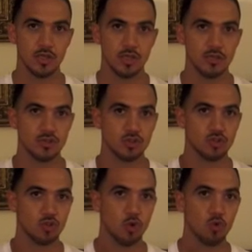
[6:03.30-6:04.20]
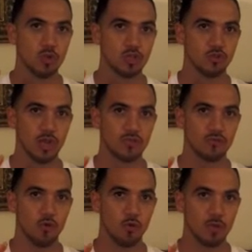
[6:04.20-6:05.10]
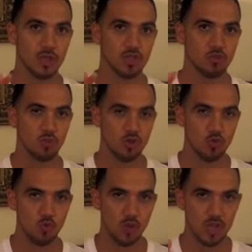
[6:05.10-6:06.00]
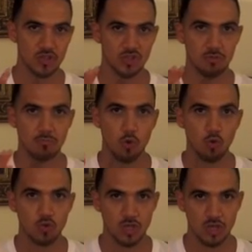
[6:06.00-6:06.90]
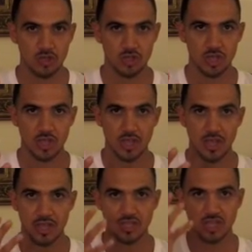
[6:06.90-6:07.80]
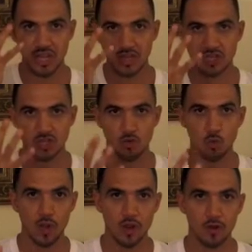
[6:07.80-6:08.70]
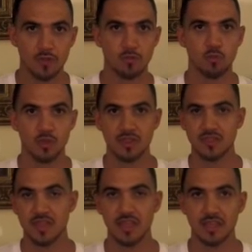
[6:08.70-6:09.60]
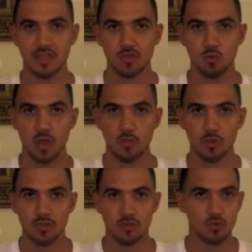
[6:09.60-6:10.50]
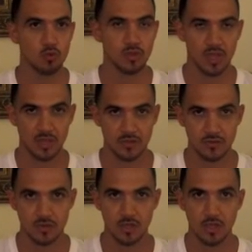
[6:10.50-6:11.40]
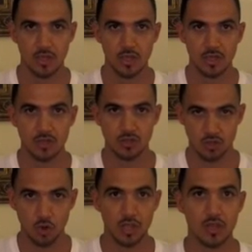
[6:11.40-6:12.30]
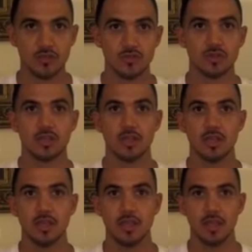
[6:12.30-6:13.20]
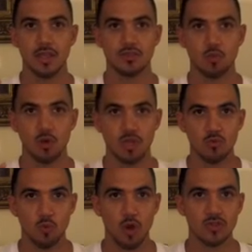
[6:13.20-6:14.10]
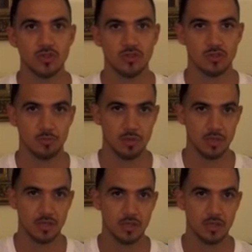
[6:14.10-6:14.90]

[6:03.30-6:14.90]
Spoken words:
He's slowly transforming us and renewing us and molding us and changing the way we think and the way we do things. He's turning us into what He wants us to be.